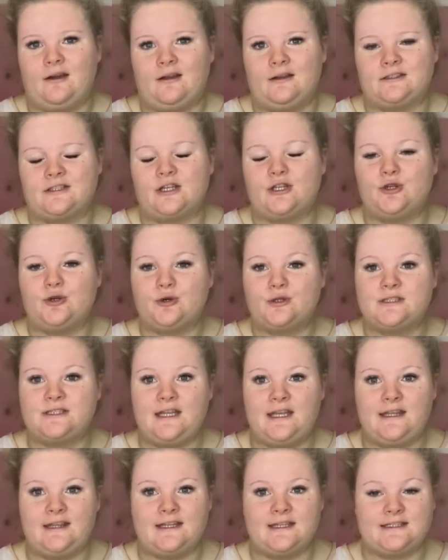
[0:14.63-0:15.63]
So you'll
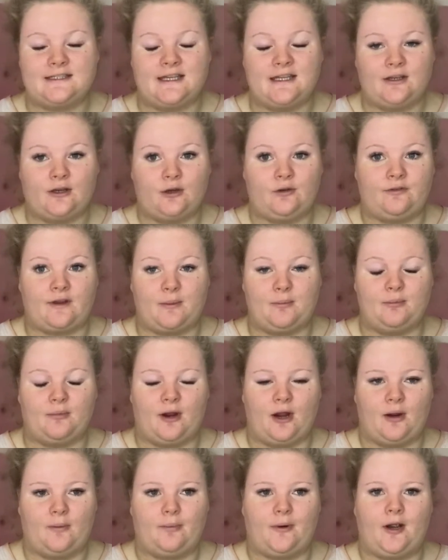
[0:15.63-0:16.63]
see this in
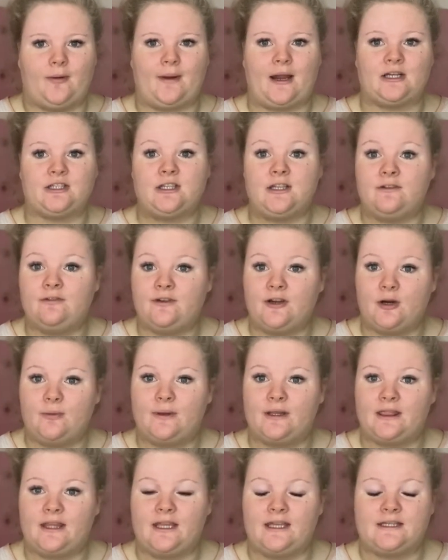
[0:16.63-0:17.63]
November, but I'm actually
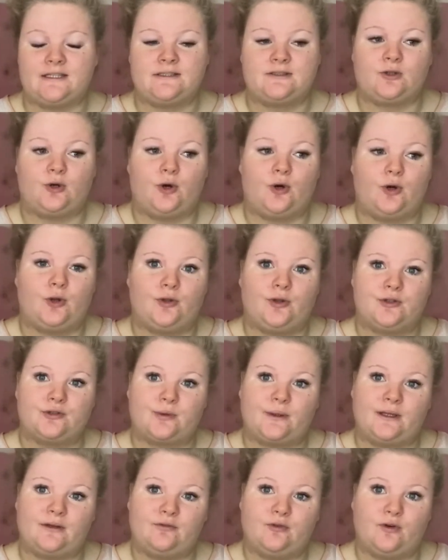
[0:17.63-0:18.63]
filming this on the
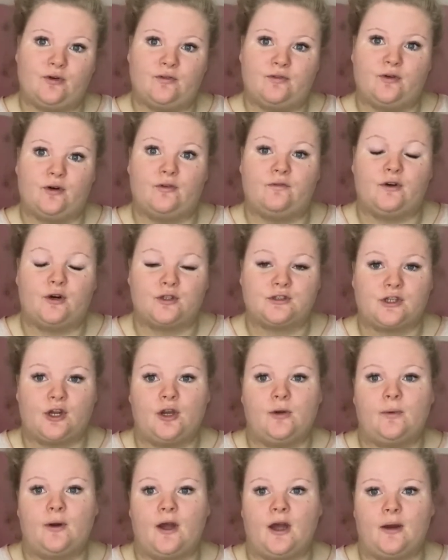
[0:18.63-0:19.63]
24th of
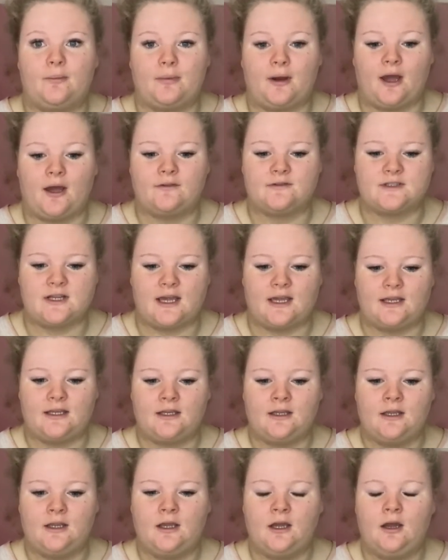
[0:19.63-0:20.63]
October, her
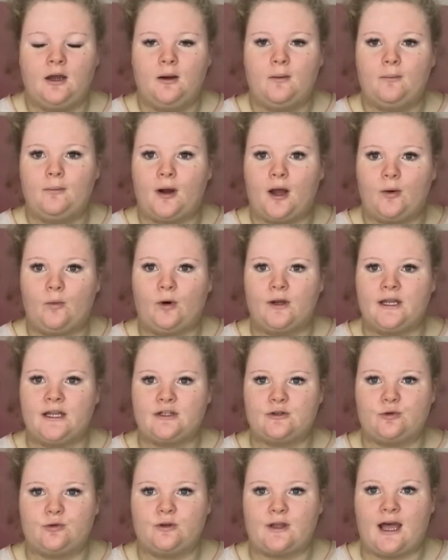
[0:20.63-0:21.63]
birthday. But I
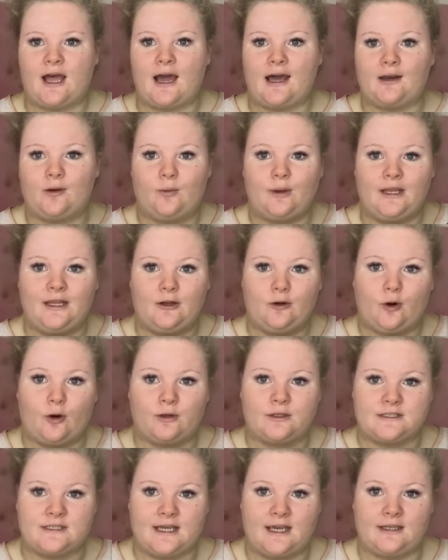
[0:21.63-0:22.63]
wanted all the Halloween
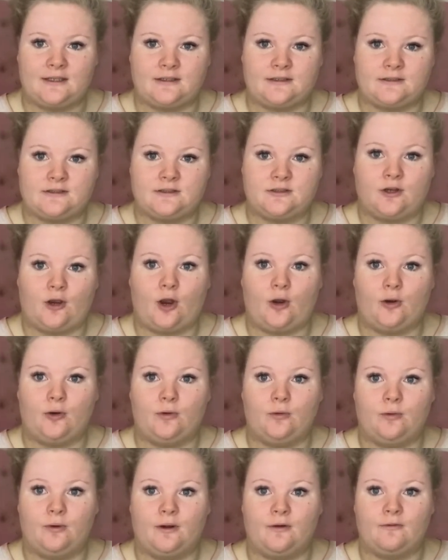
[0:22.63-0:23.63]
content to
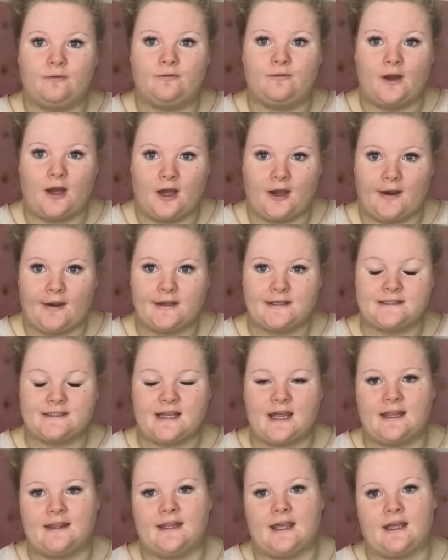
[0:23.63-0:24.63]
go first
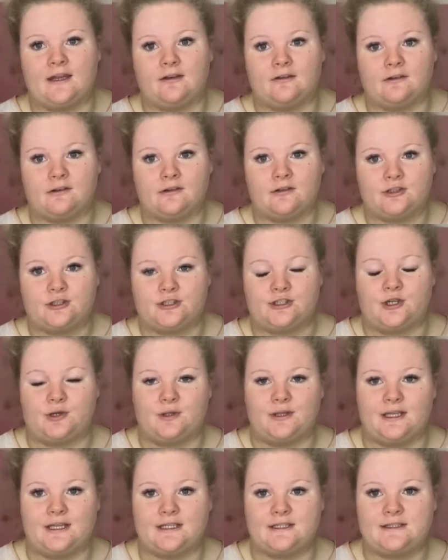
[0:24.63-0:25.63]
and then show
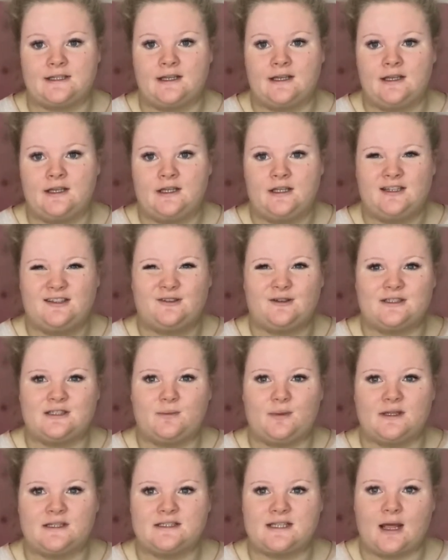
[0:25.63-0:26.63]
this. So it's a
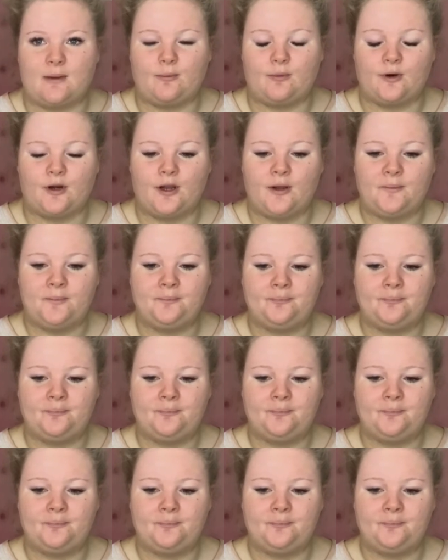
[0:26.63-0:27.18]
bit separate.